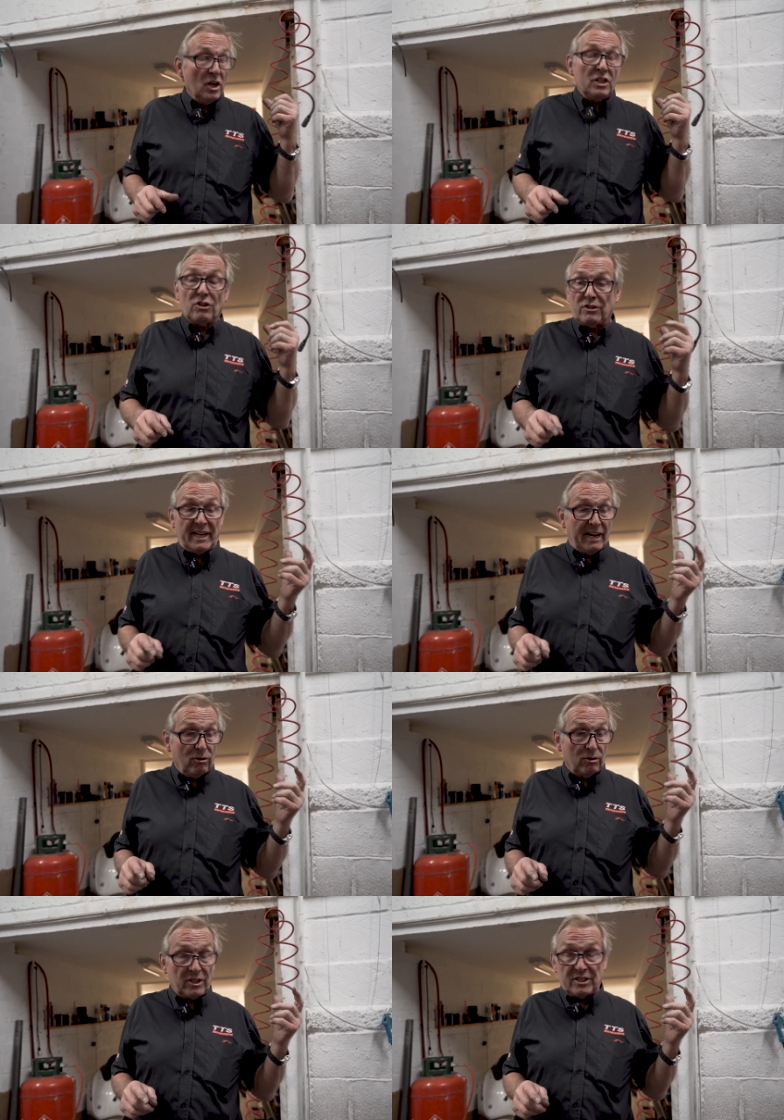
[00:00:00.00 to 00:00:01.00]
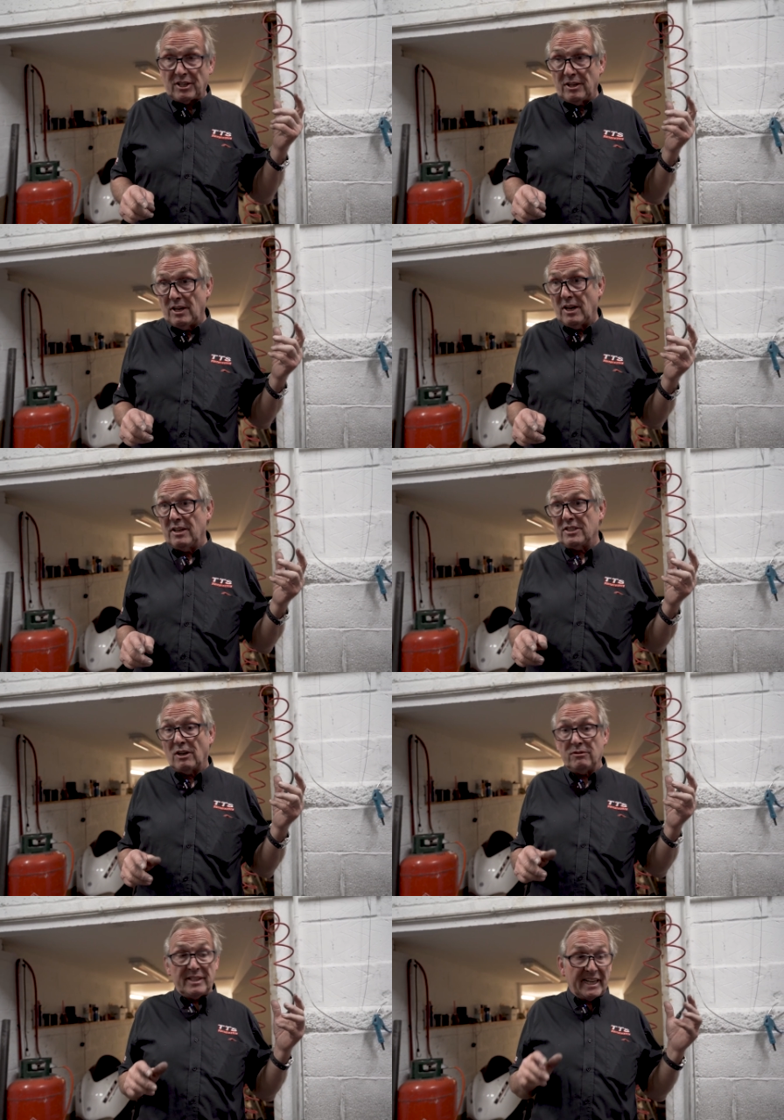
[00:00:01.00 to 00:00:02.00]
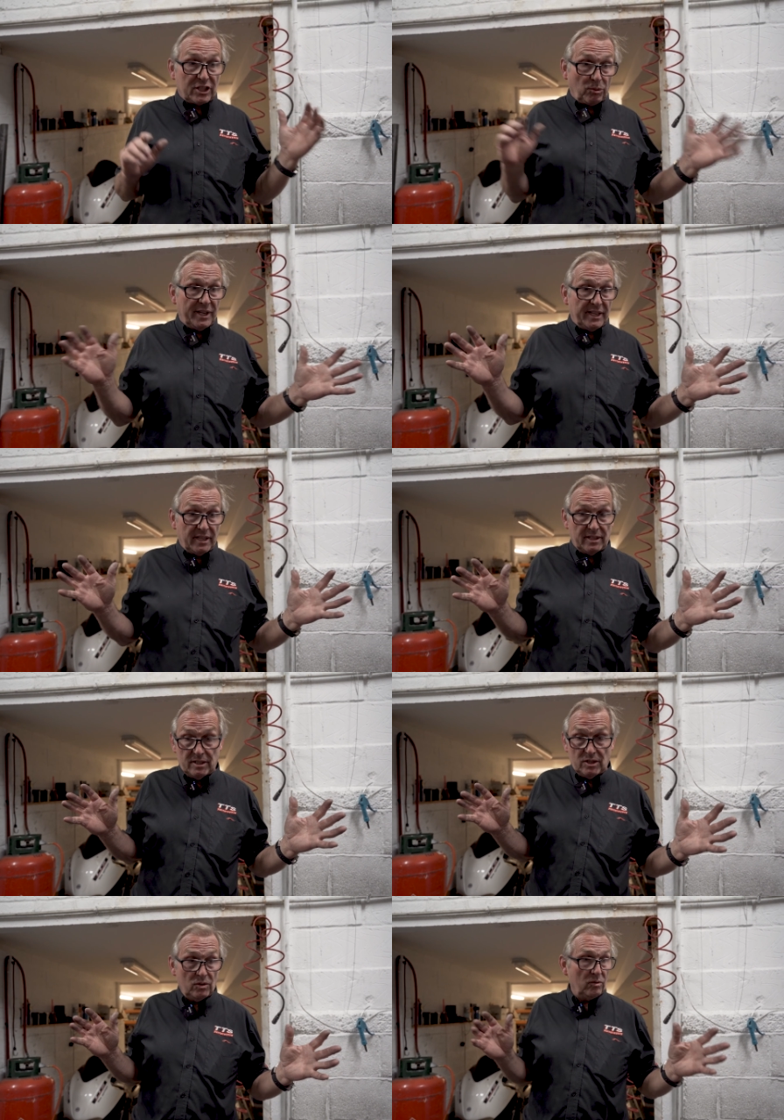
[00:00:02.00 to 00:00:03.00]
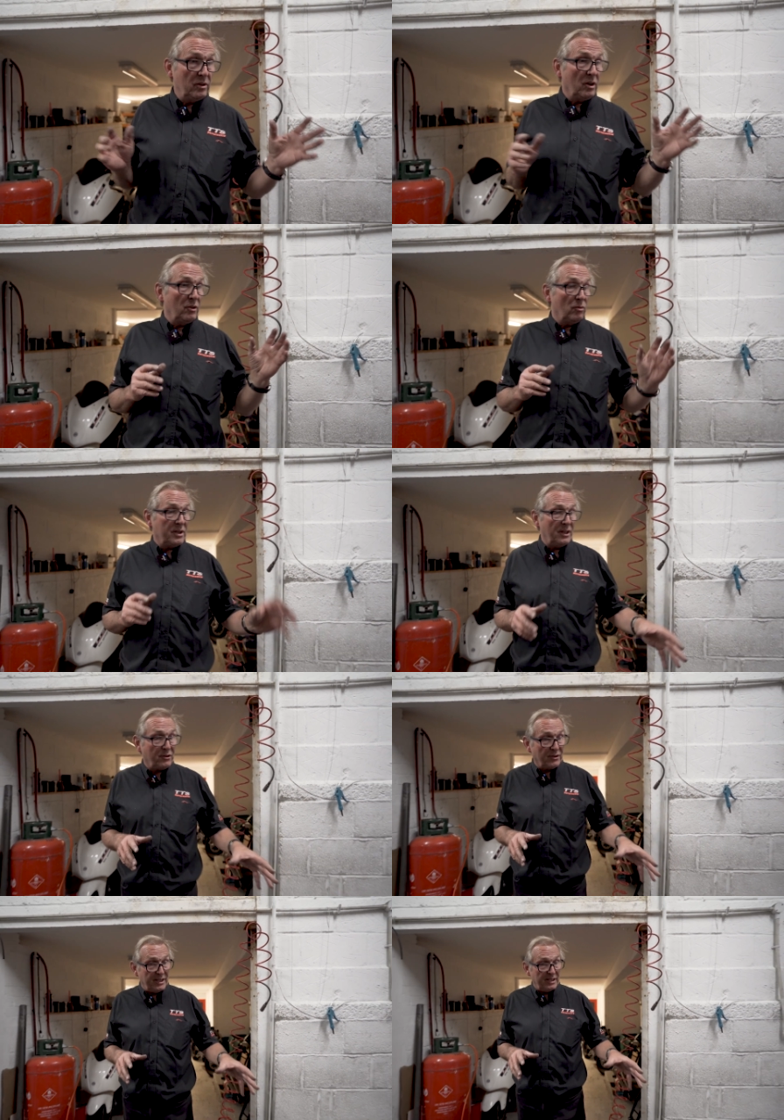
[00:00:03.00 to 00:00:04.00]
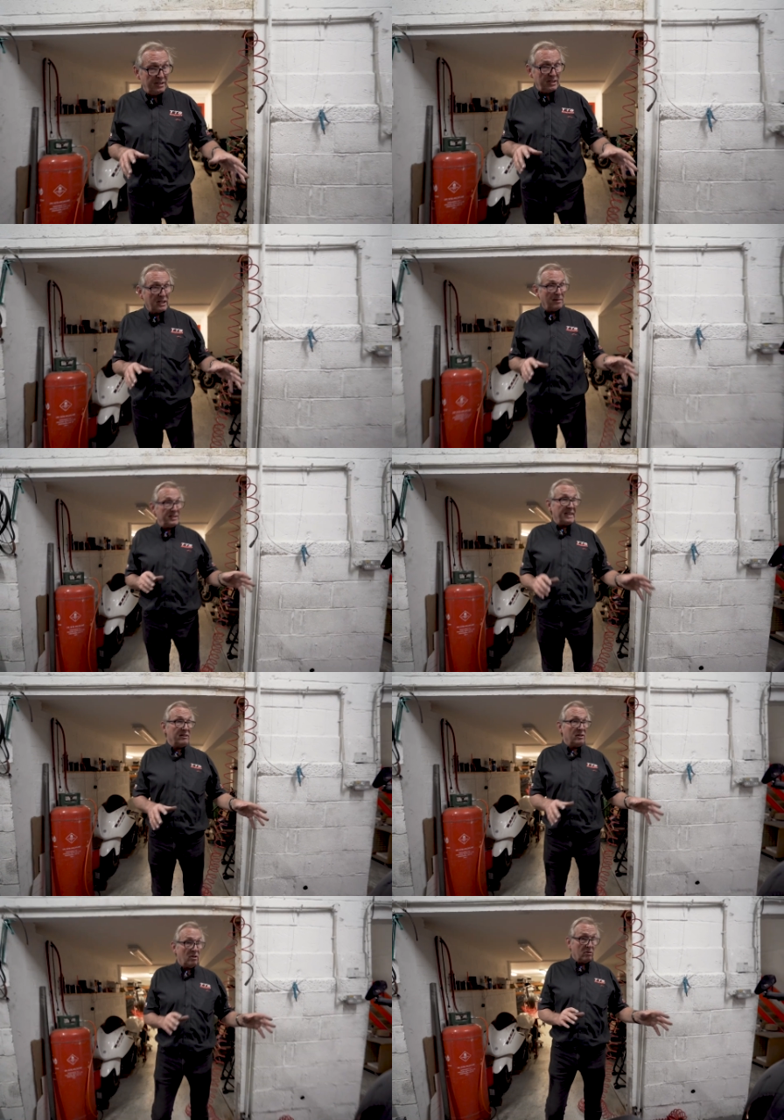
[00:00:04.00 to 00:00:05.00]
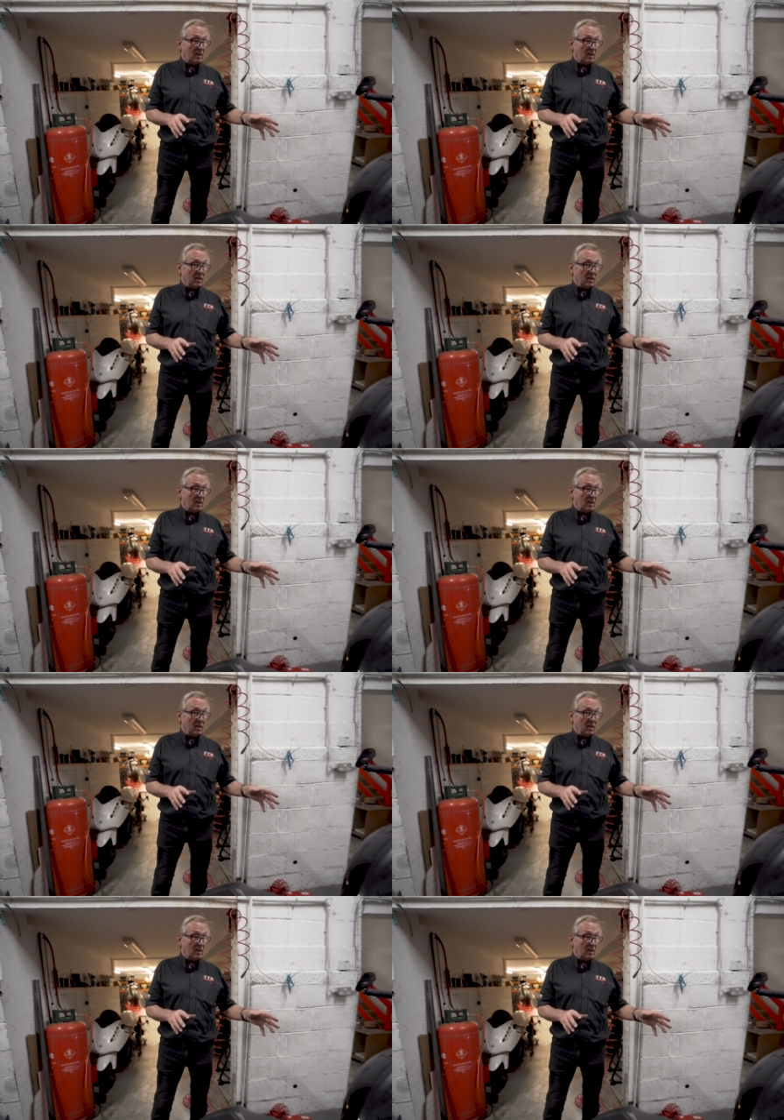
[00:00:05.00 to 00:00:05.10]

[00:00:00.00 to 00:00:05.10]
sorting out orders. So next week, we've got the Rocket 3 coming down at long